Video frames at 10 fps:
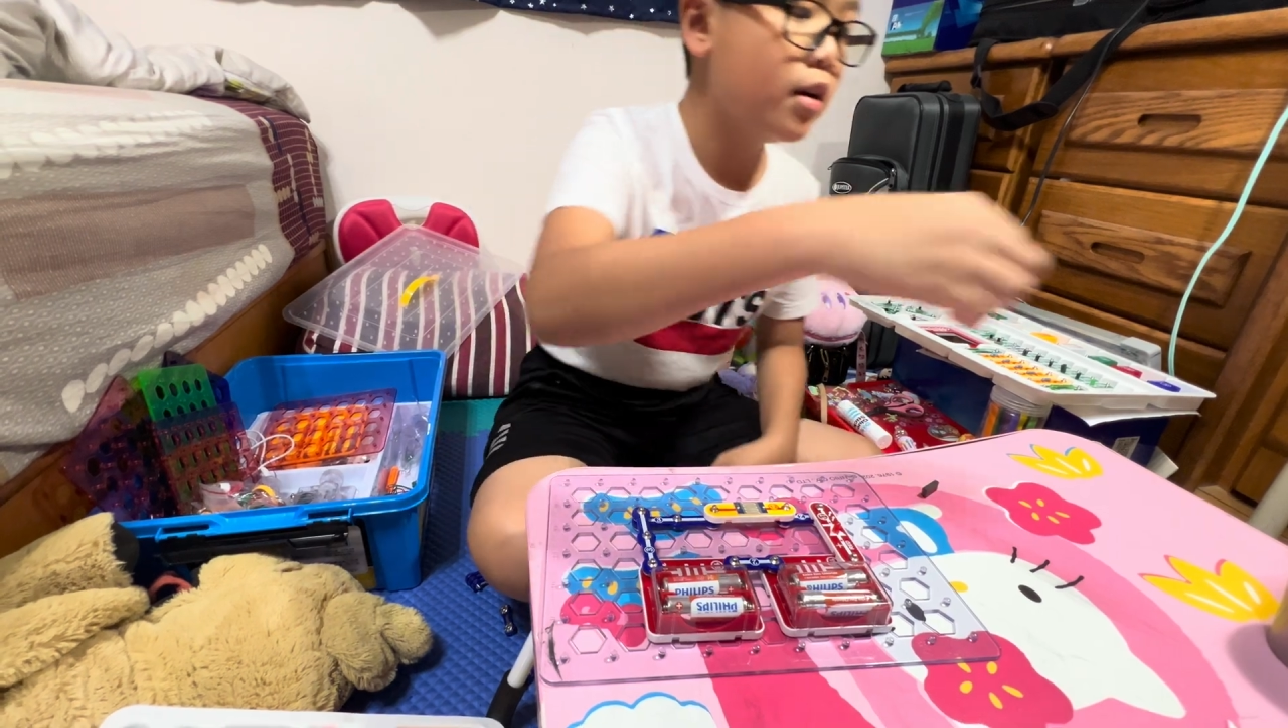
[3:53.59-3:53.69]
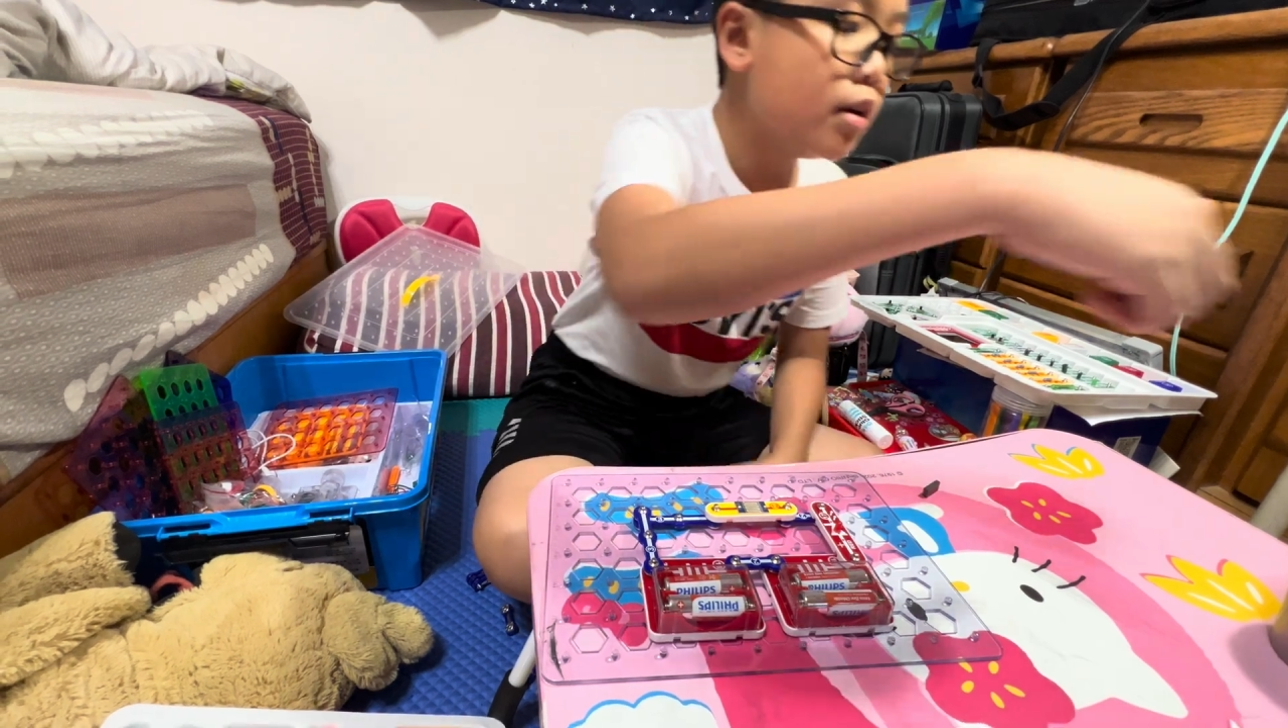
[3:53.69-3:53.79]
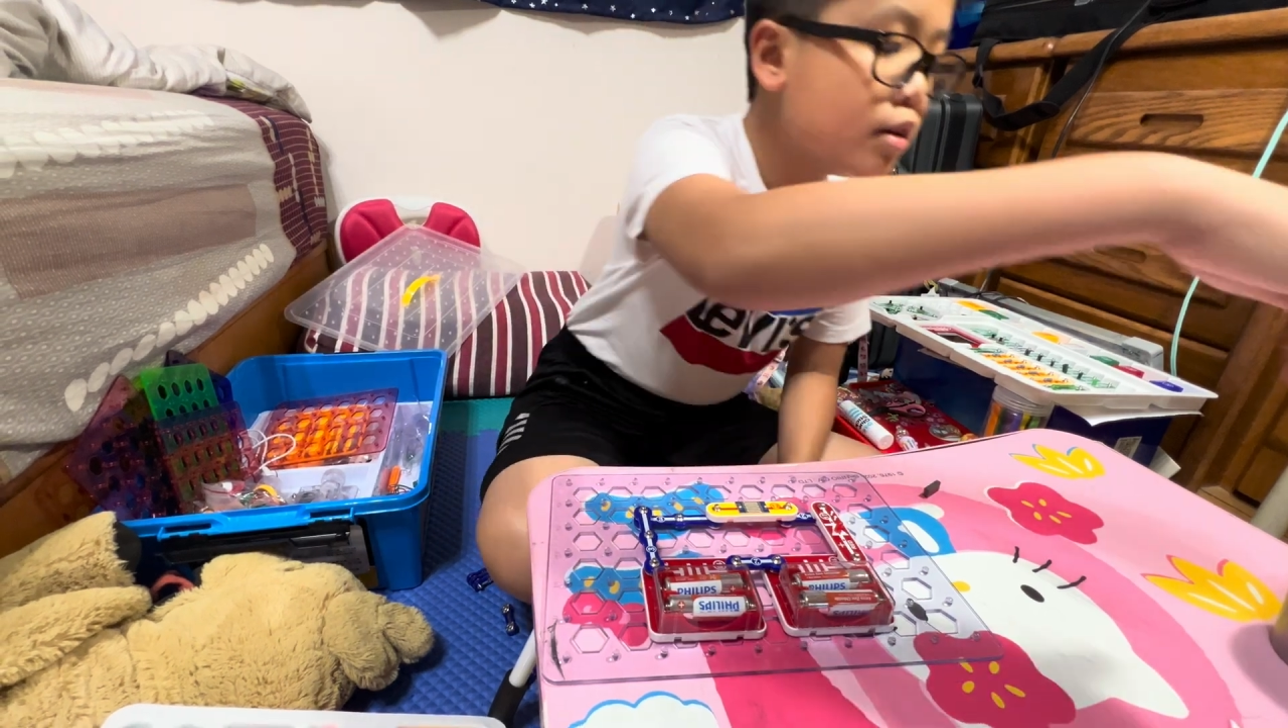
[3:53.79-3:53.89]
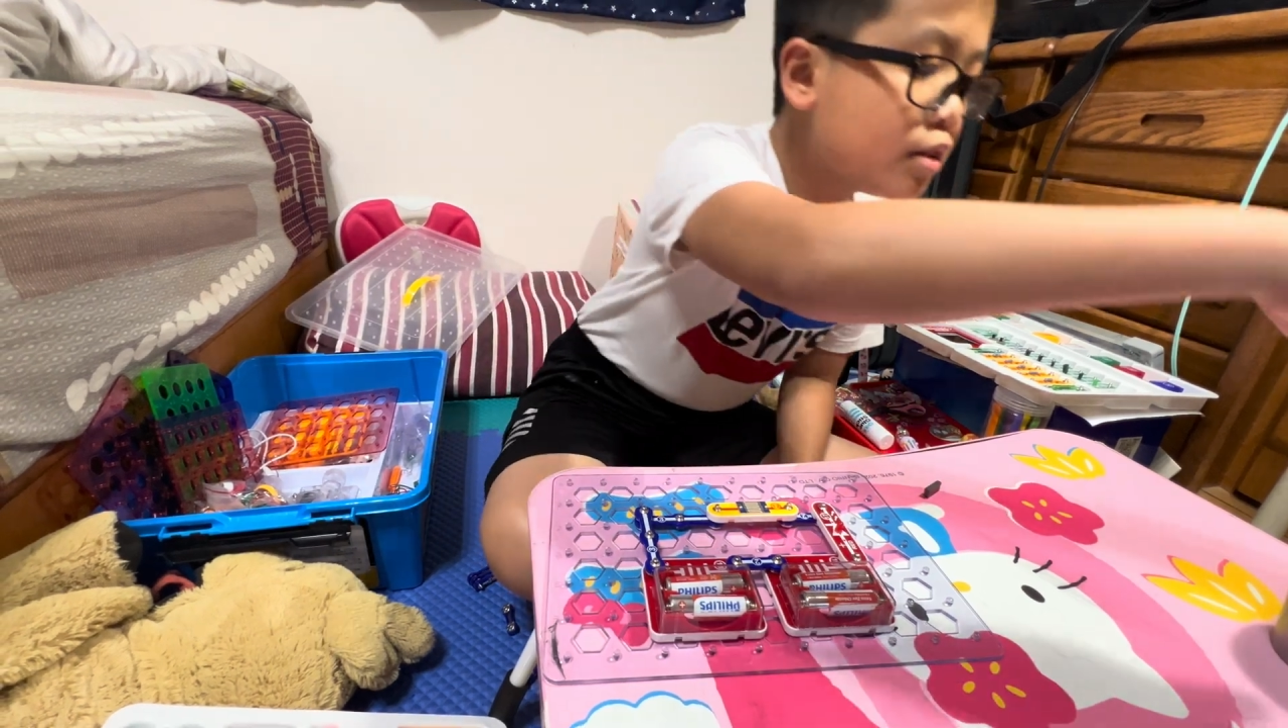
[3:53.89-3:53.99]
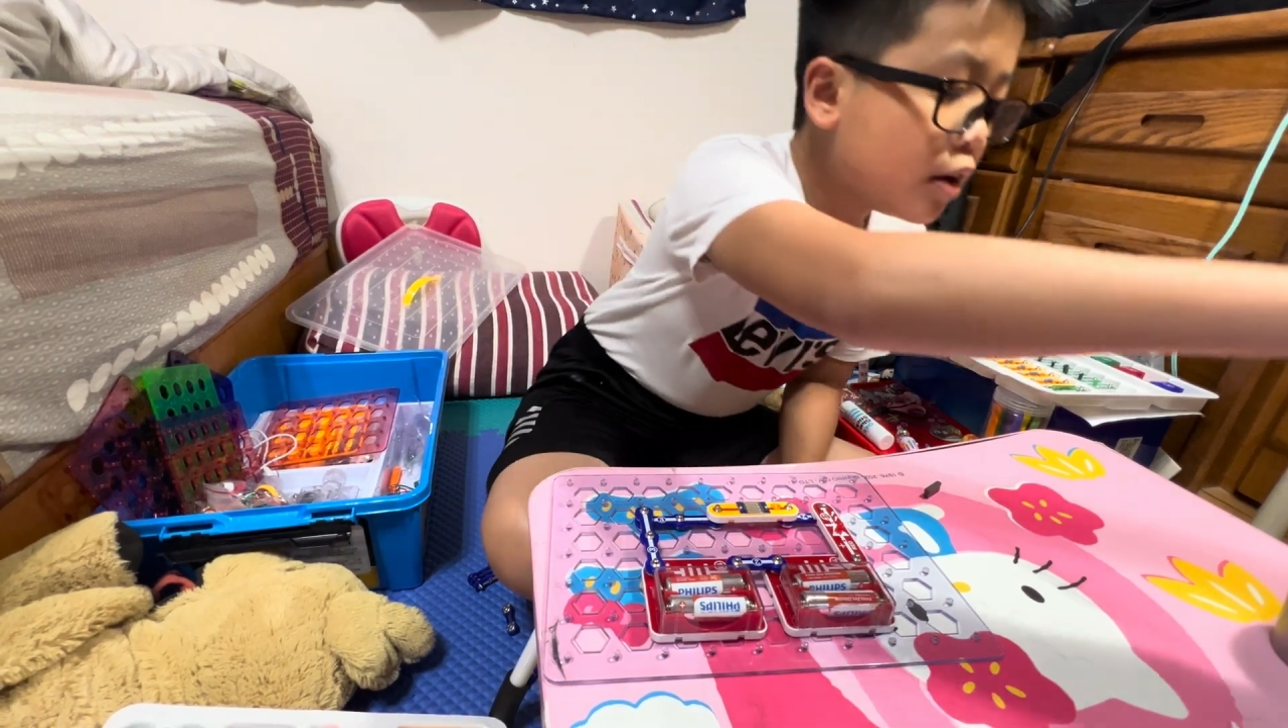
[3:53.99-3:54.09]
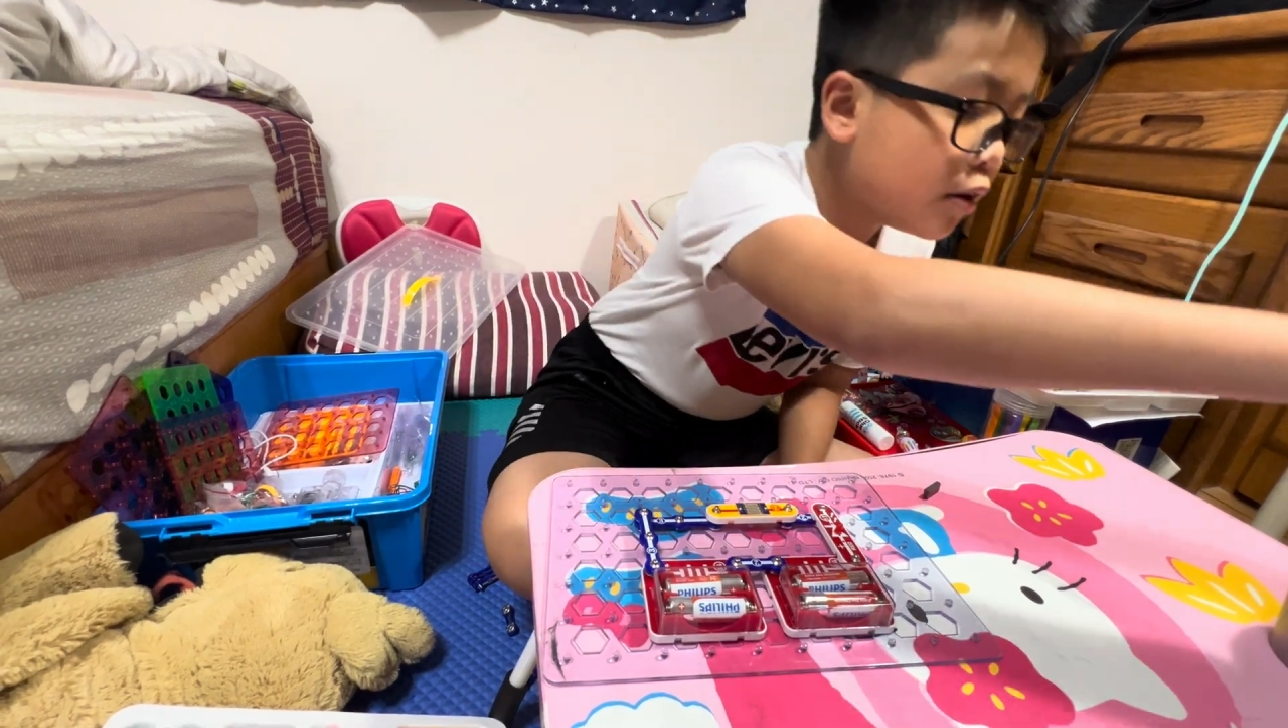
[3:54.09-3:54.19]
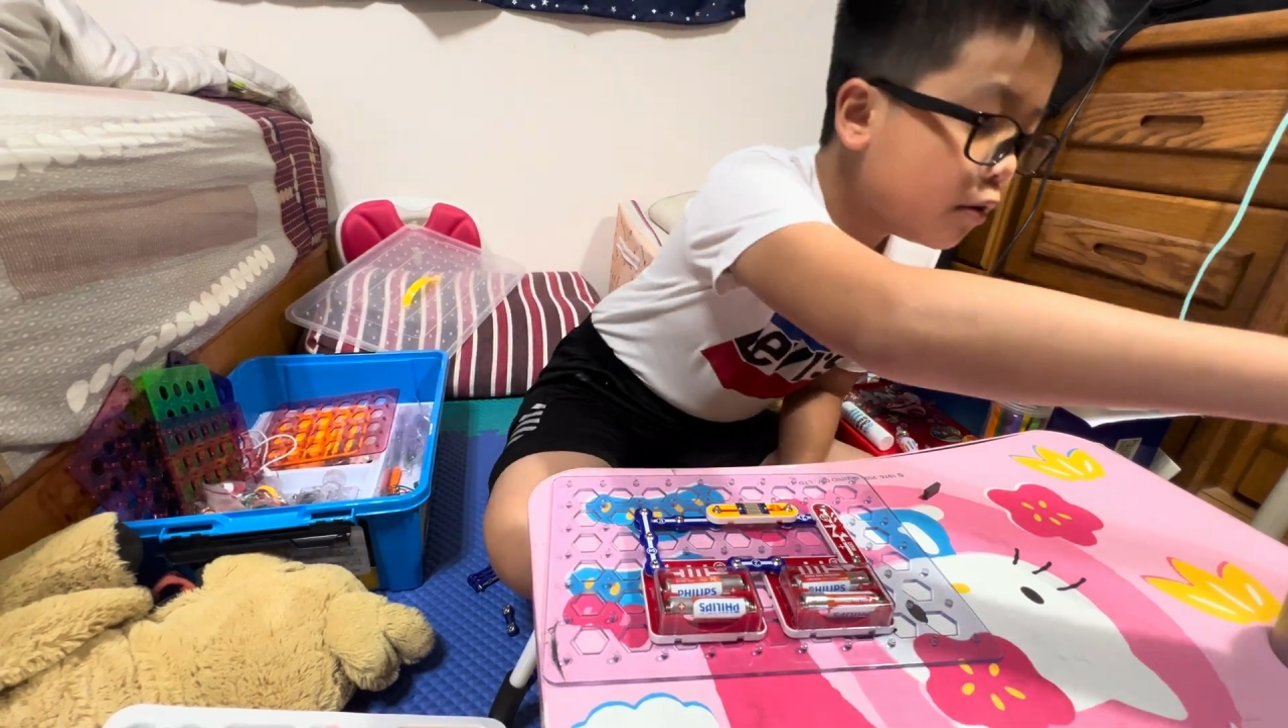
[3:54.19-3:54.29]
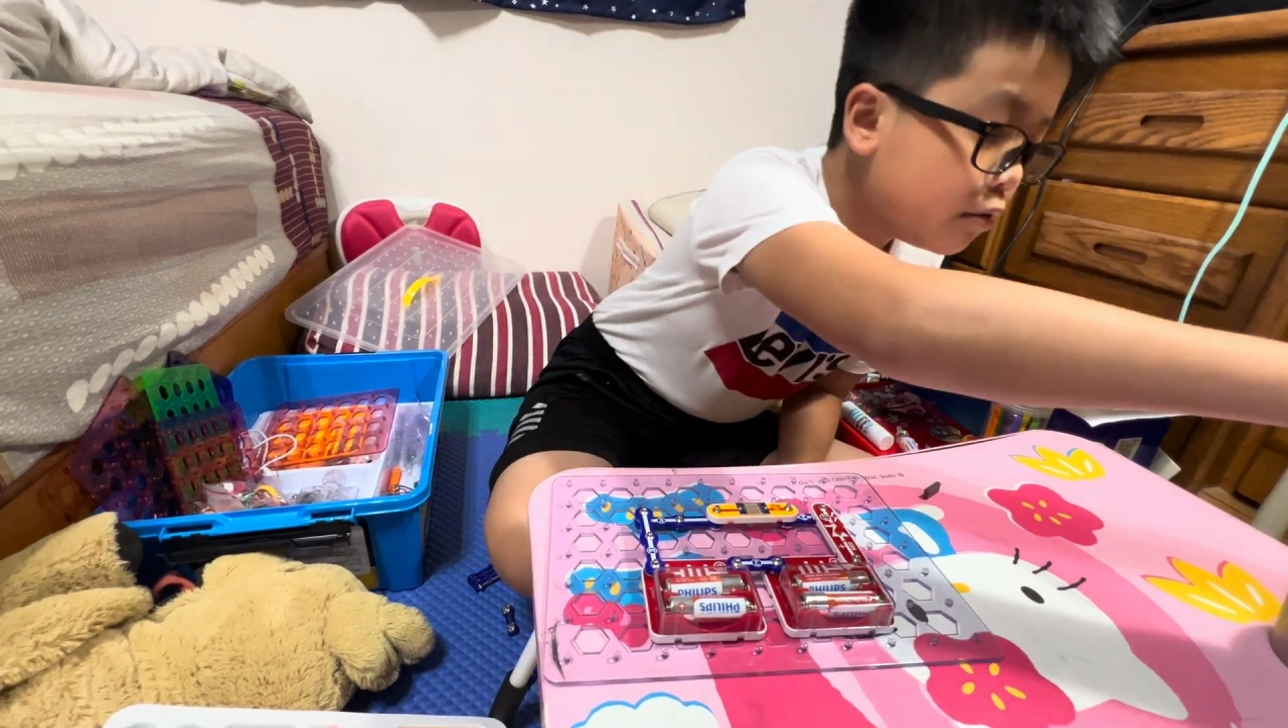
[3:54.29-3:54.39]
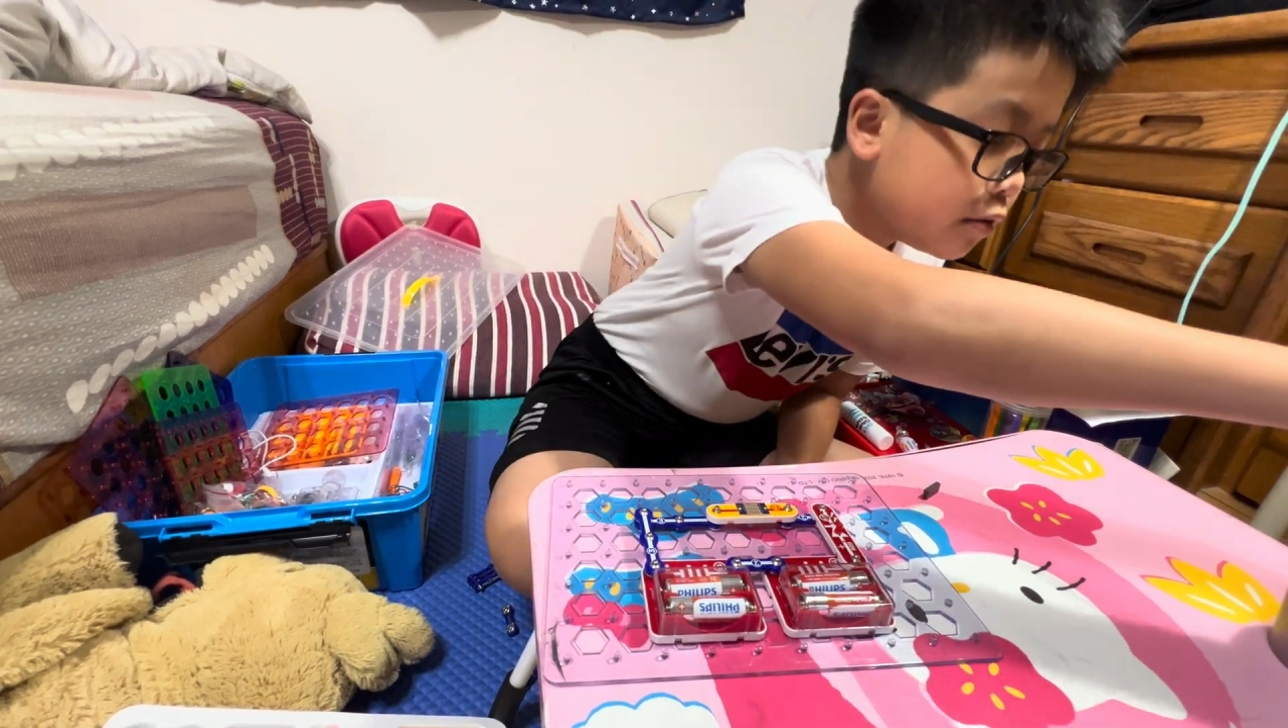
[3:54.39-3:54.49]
So